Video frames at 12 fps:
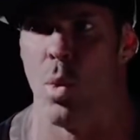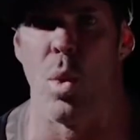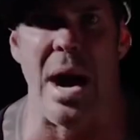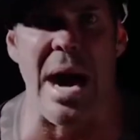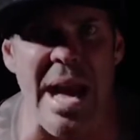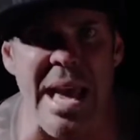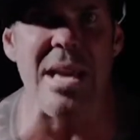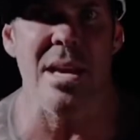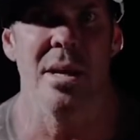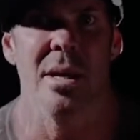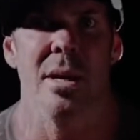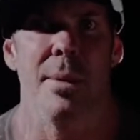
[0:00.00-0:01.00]
Why?
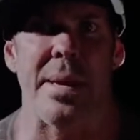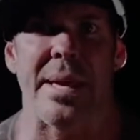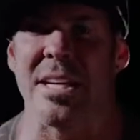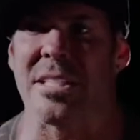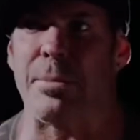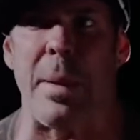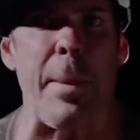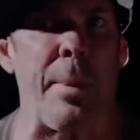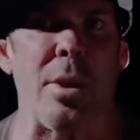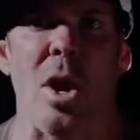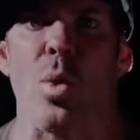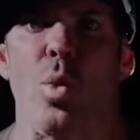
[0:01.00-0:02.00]
Because
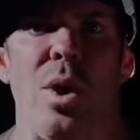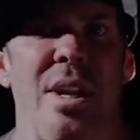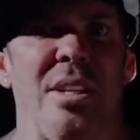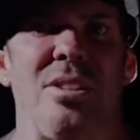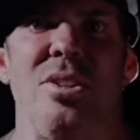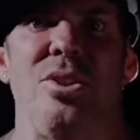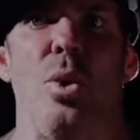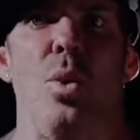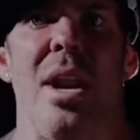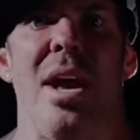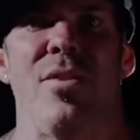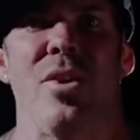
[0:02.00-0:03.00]
people aren't willing to do
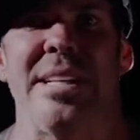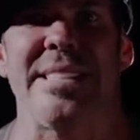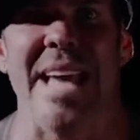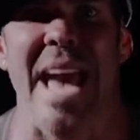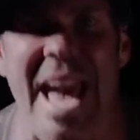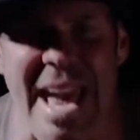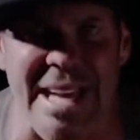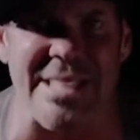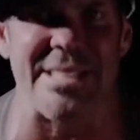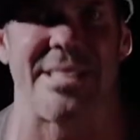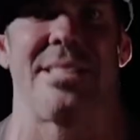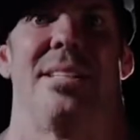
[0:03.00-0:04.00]
whatever it
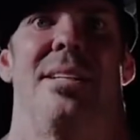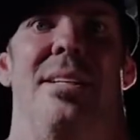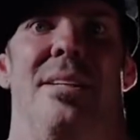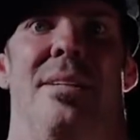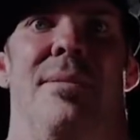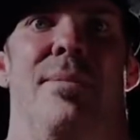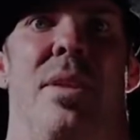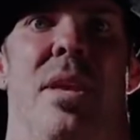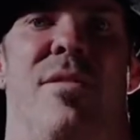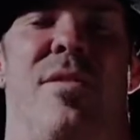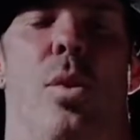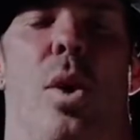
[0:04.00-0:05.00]
takes.
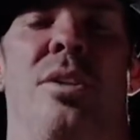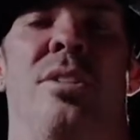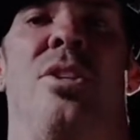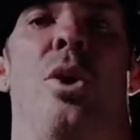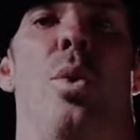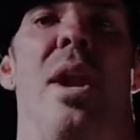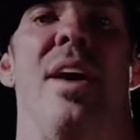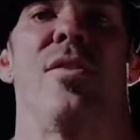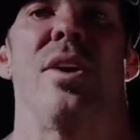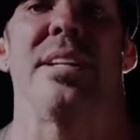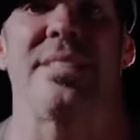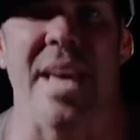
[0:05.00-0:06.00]
If you're willing to do
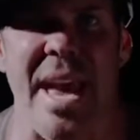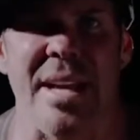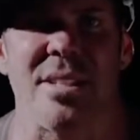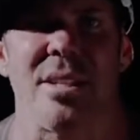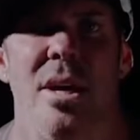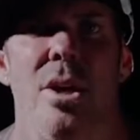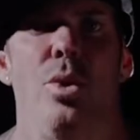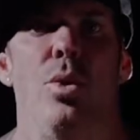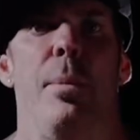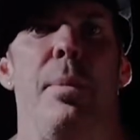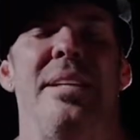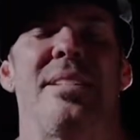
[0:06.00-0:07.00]
whatever it takes, you
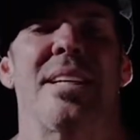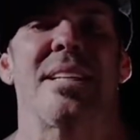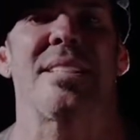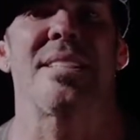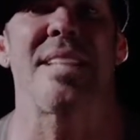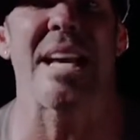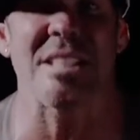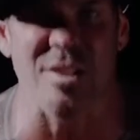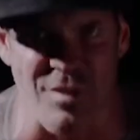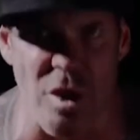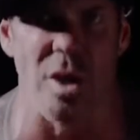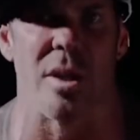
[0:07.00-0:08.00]
will be
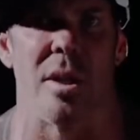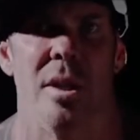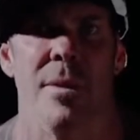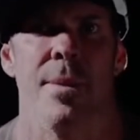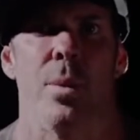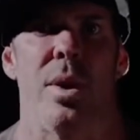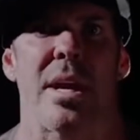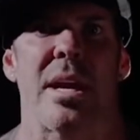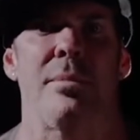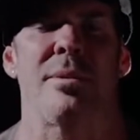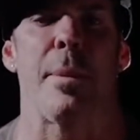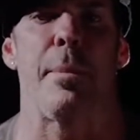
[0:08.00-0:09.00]
successful when it
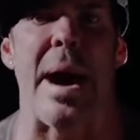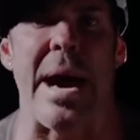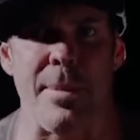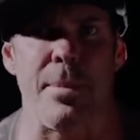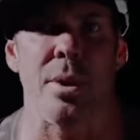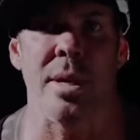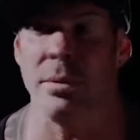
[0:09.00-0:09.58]
comes to body.